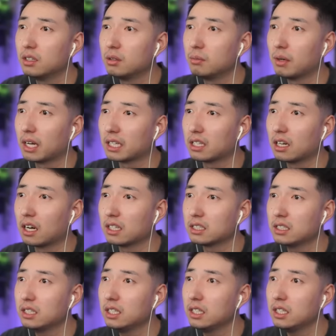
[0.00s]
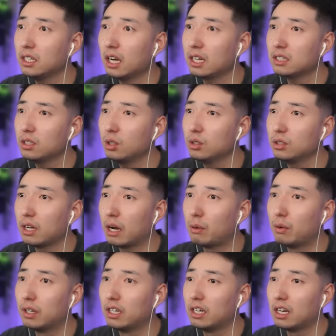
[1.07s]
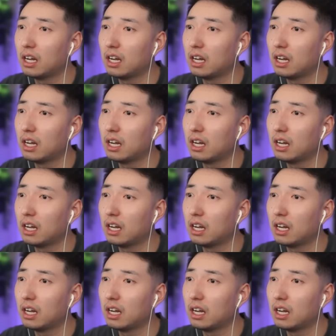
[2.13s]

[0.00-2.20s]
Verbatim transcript: Oh my gosh, see, I told you I wouldn't